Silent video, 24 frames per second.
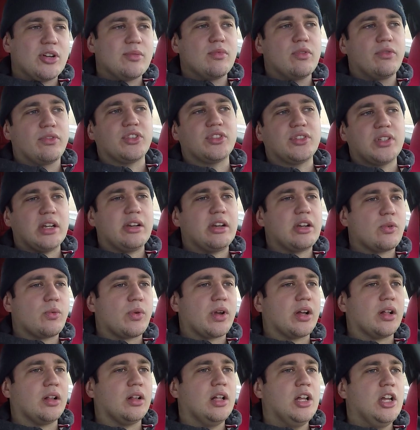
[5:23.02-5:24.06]
to move the steering
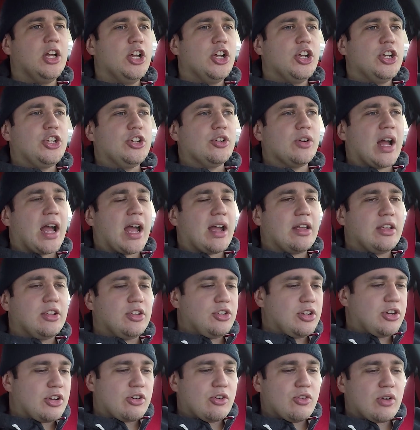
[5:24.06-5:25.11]
wheel, you don't
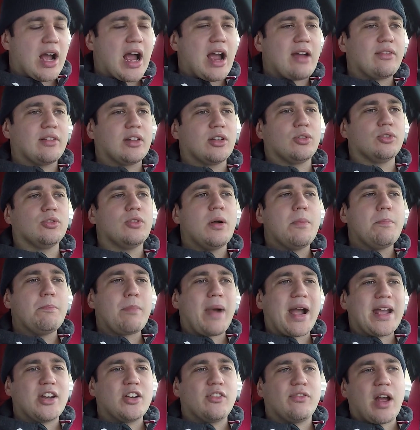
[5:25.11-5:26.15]
have the little
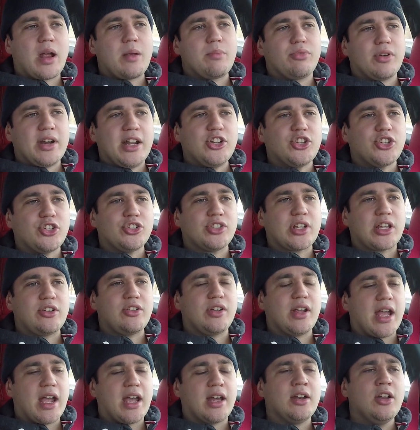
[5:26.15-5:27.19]
minor vibrations that you
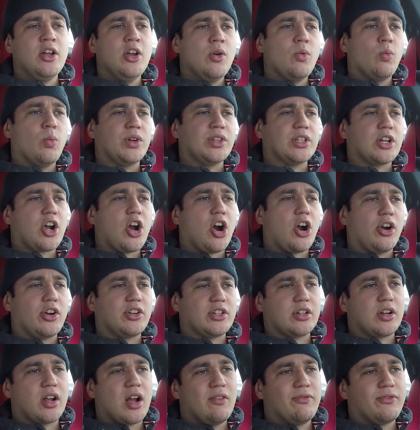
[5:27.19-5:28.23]
get when the car
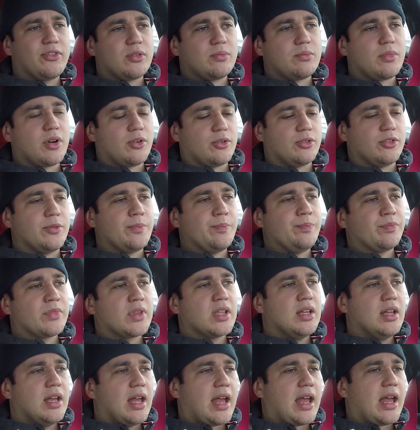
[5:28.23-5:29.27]
is in comfort mode.
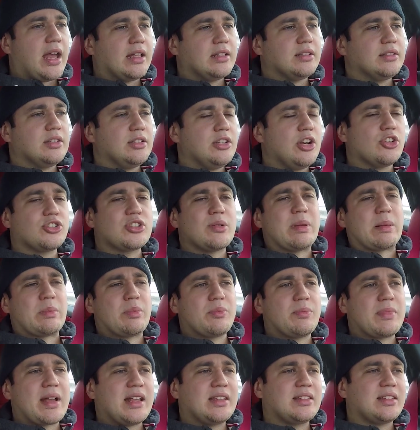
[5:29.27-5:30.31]
And some people
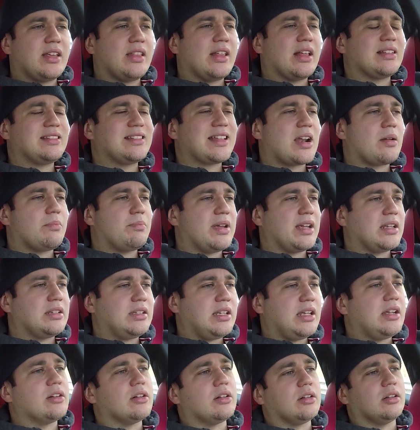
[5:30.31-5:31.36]
may say that's not a big
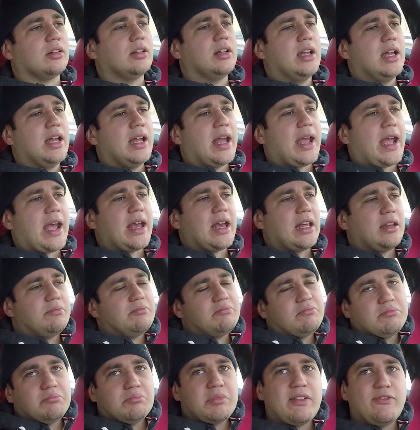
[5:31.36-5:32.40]
deal.
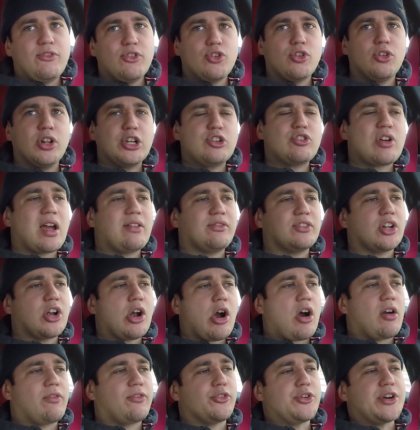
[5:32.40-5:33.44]
And if you're only driving the
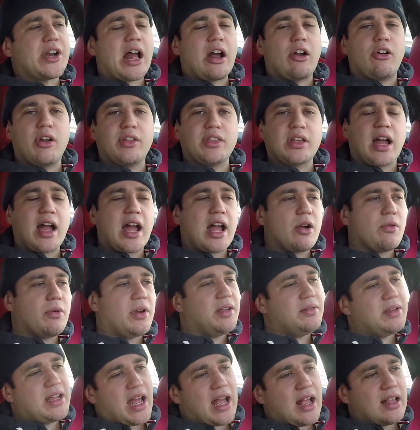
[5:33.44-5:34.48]
car for an hour on the
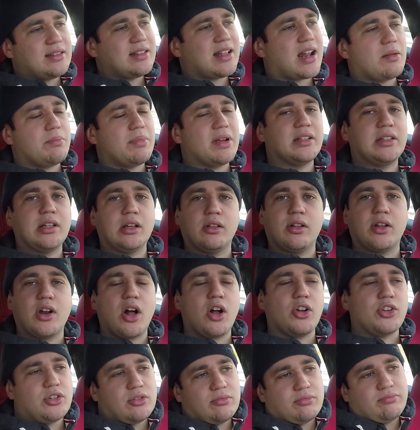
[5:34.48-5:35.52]
highway, yeah, it's not a big deal at
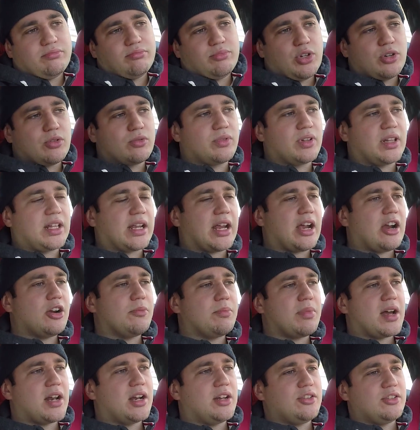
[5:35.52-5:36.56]
all. You don't really care
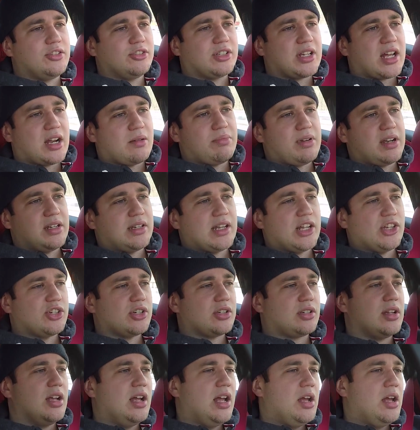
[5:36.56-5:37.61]
about it. You just kind of pay attention.